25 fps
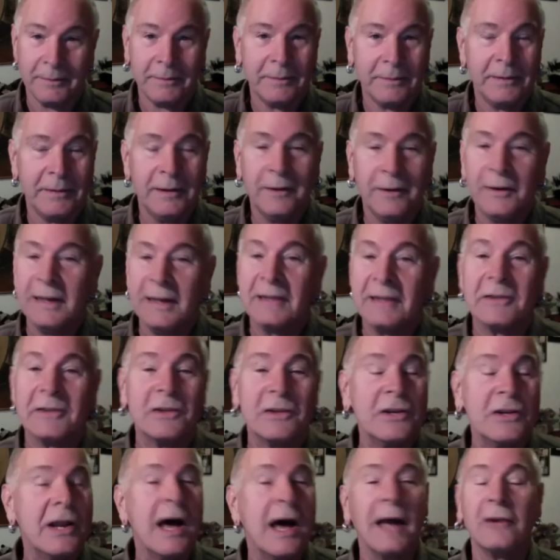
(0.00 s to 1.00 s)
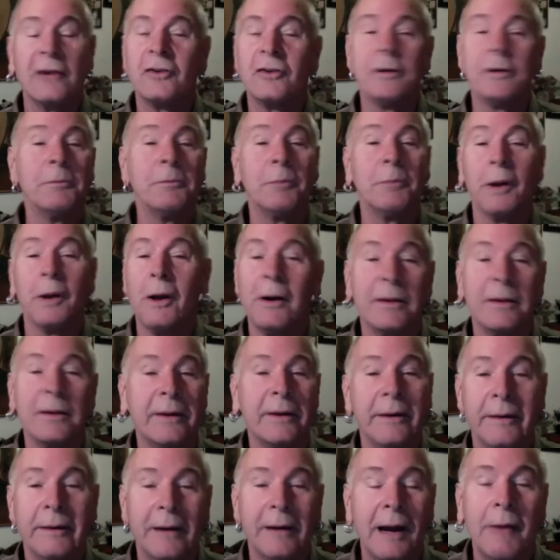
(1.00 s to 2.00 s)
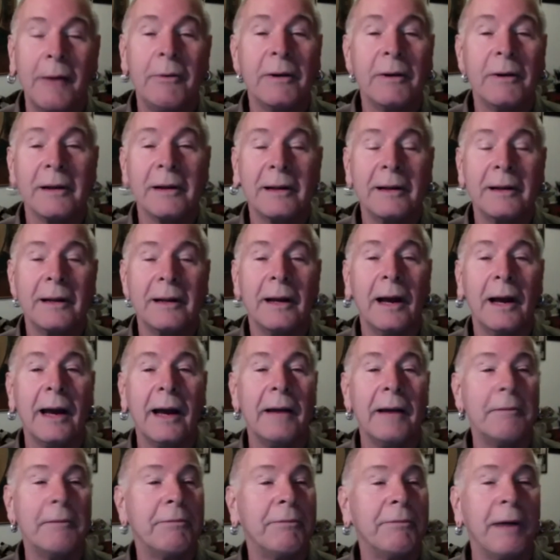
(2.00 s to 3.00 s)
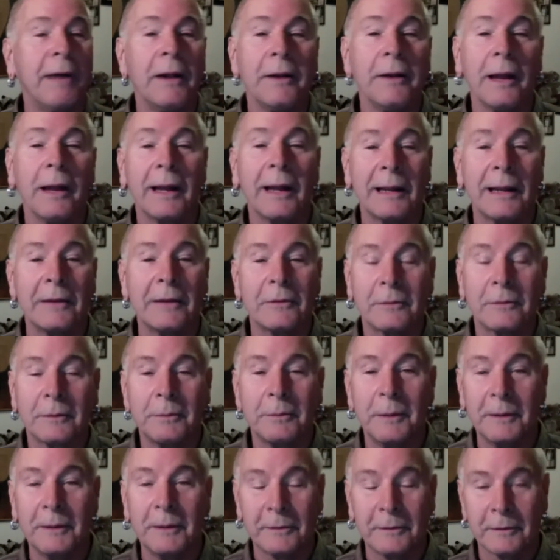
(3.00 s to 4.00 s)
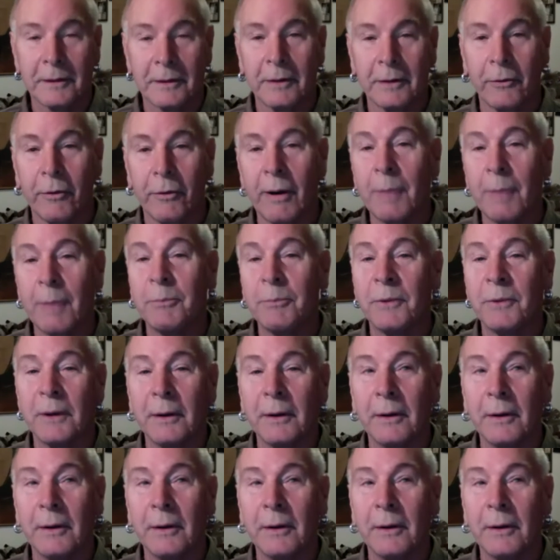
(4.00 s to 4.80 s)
It's not, it shouldn't belong there. I felt like it's corrupted